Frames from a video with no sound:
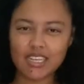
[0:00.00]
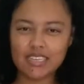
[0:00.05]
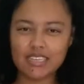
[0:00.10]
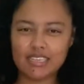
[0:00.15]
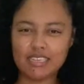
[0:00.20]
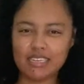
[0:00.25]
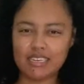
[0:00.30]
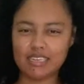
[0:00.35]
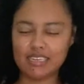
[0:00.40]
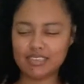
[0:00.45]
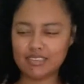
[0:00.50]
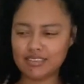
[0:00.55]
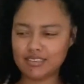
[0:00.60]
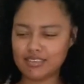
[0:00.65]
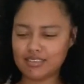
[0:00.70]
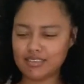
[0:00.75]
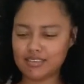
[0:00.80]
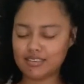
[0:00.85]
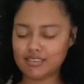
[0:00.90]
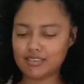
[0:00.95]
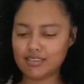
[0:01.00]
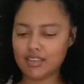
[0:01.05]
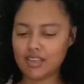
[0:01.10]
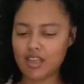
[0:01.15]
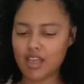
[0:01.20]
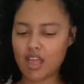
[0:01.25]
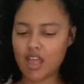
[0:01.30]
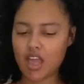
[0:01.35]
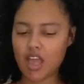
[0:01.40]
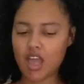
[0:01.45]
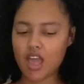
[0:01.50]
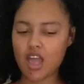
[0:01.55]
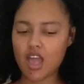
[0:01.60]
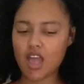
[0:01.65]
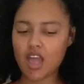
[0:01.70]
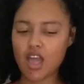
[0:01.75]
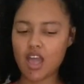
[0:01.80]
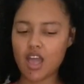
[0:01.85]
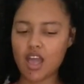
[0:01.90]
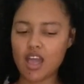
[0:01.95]
dress.
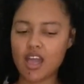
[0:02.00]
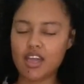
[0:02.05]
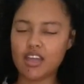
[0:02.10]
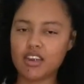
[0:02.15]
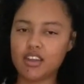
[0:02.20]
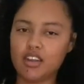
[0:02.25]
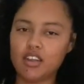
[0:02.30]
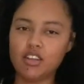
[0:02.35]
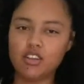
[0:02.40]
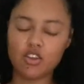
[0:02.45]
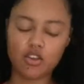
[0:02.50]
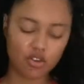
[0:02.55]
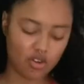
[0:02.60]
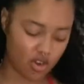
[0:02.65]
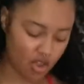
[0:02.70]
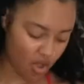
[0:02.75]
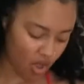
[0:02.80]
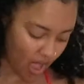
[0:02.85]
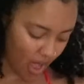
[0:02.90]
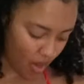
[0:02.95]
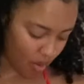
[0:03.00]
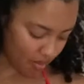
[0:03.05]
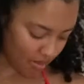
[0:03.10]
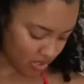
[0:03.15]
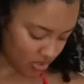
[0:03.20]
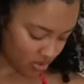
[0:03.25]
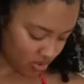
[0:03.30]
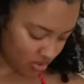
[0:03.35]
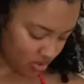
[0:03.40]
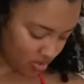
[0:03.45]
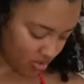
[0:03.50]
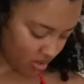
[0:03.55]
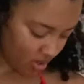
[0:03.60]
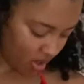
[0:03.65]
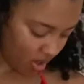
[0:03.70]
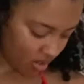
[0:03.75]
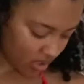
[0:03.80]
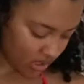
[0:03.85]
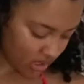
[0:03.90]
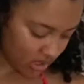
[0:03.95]
I really don't know how much this
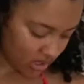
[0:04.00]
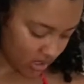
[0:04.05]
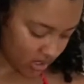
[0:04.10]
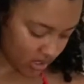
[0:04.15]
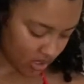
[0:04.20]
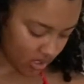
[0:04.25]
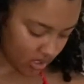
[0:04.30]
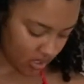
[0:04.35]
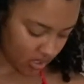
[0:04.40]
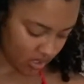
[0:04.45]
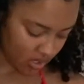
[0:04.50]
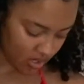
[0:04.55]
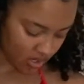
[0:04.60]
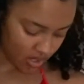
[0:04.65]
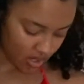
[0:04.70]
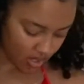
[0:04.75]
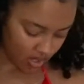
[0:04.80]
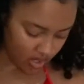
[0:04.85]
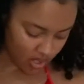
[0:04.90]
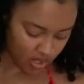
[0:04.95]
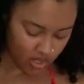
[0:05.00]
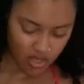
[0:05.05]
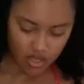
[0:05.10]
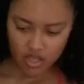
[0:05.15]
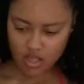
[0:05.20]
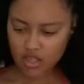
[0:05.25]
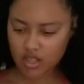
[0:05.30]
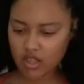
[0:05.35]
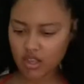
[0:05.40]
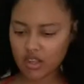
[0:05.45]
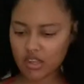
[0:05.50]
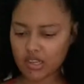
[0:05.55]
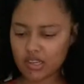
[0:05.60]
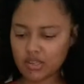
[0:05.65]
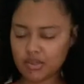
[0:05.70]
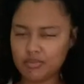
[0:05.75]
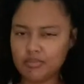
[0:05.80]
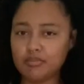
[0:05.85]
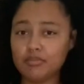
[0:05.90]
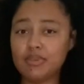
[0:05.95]
cost.
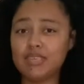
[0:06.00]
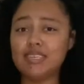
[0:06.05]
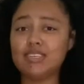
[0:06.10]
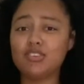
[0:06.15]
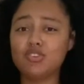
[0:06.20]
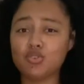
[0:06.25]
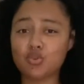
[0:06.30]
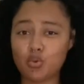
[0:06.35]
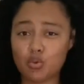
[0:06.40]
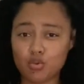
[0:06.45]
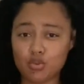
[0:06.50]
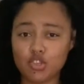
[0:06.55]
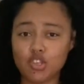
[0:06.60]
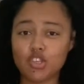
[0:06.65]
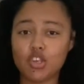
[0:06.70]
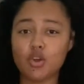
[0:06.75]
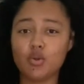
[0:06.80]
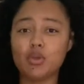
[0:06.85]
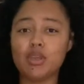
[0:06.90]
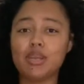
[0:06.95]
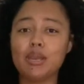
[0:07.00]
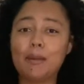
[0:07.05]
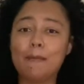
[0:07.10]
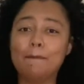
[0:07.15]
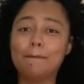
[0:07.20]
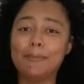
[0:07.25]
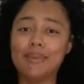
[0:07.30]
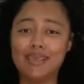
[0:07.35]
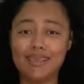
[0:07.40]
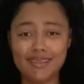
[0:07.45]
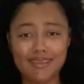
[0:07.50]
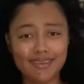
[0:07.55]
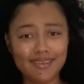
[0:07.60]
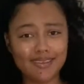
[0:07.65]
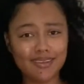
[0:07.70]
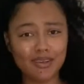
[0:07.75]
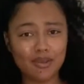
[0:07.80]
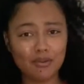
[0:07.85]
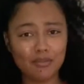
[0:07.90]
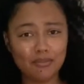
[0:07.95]
It's also in a
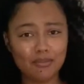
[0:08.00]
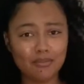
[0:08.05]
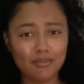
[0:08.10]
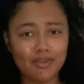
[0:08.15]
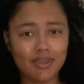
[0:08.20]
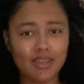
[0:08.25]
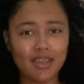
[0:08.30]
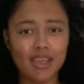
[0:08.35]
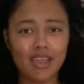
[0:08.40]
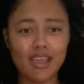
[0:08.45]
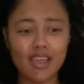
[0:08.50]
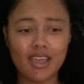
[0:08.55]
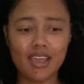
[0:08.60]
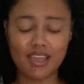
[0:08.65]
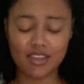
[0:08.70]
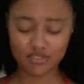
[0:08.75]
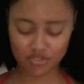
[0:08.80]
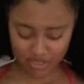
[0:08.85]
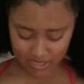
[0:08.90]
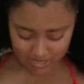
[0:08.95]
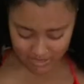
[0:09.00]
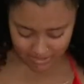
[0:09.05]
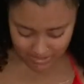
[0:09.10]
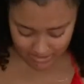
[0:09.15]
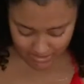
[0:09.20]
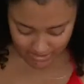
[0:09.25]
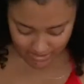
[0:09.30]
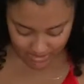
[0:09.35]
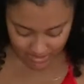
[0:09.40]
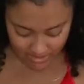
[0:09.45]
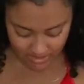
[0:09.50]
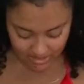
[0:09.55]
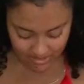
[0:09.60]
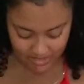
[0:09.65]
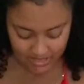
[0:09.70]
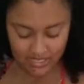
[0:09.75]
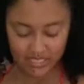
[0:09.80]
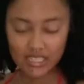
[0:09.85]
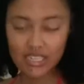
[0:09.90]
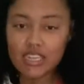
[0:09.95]
medium. As you can see,
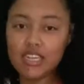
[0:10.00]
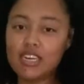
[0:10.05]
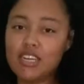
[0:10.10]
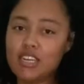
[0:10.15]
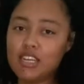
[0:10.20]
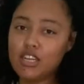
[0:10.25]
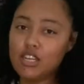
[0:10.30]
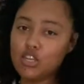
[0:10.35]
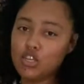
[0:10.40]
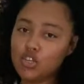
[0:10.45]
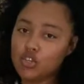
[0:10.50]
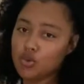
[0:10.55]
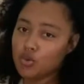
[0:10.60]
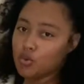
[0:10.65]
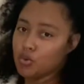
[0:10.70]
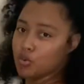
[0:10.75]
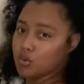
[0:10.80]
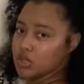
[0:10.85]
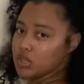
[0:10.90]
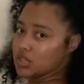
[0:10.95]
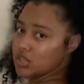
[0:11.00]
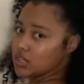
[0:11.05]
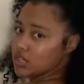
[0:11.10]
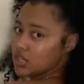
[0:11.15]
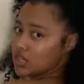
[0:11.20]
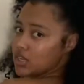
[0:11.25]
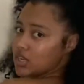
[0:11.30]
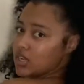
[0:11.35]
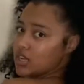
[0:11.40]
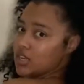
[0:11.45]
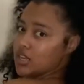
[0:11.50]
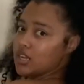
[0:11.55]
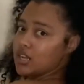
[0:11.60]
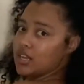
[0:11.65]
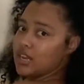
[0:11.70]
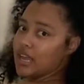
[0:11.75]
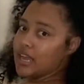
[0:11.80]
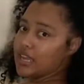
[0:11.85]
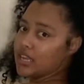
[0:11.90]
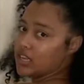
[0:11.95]
it's really short,
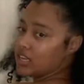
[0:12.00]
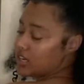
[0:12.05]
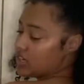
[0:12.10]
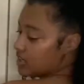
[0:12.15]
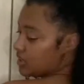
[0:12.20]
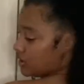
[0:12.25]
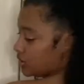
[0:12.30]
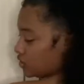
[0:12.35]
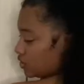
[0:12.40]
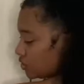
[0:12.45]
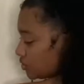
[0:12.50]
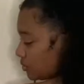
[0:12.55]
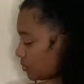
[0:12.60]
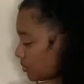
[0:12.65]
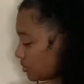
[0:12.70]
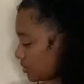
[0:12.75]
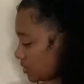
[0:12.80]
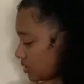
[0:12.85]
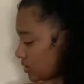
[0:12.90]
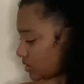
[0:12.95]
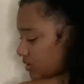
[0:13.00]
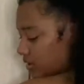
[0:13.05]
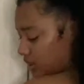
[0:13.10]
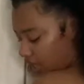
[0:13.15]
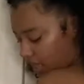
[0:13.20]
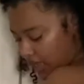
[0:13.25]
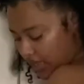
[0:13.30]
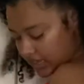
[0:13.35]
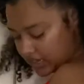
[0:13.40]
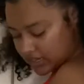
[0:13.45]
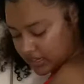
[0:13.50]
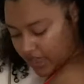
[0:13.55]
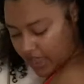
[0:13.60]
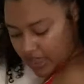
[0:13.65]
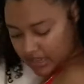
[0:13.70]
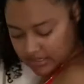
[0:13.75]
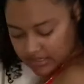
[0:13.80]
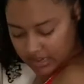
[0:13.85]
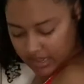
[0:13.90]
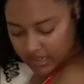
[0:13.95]
like really short. And it
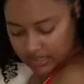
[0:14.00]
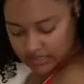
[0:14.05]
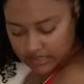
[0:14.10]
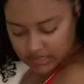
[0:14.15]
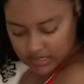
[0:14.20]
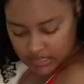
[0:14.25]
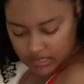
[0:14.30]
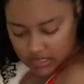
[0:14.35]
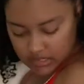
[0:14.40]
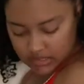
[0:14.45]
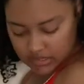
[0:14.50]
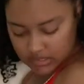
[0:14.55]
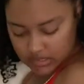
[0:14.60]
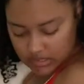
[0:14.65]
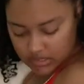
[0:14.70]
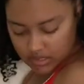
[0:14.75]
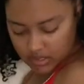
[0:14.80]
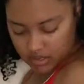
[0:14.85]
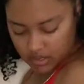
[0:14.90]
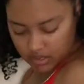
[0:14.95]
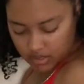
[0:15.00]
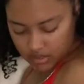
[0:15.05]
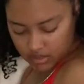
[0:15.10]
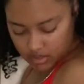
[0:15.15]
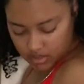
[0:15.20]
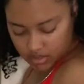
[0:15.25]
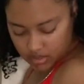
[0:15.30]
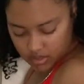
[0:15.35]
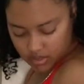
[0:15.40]
has like slits here,